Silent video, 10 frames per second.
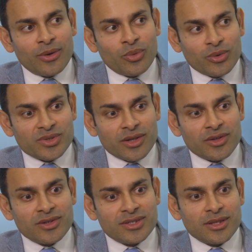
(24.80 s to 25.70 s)
We also
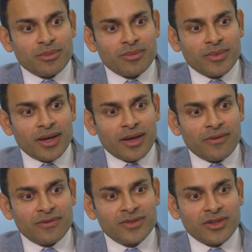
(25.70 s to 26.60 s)
use them
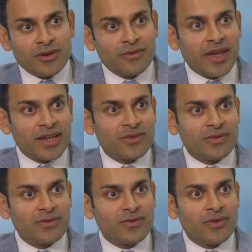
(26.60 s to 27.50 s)
to good effect
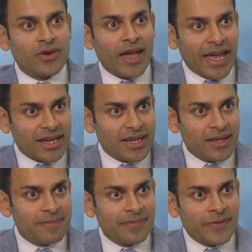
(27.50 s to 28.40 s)
for
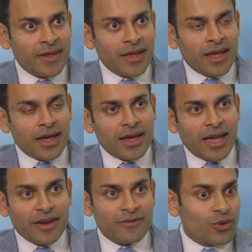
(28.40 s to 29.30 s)
acne.
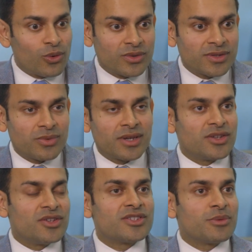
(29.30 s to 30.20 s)
And of course, we
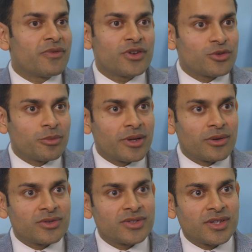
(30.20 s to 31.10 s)
can use superficial
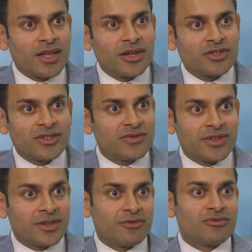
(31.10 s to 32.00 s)
peels just
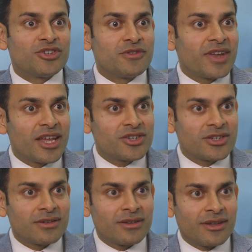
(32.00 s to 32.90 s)
for
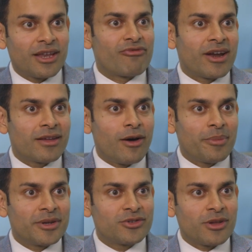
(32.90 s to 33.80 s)
rejuvenation, like a red
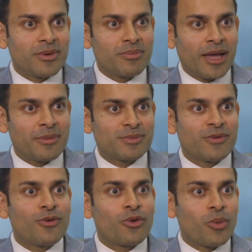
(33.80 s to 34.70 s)
carpet treatment perhaps
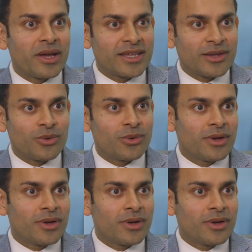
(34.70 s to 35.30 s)
before a wedding or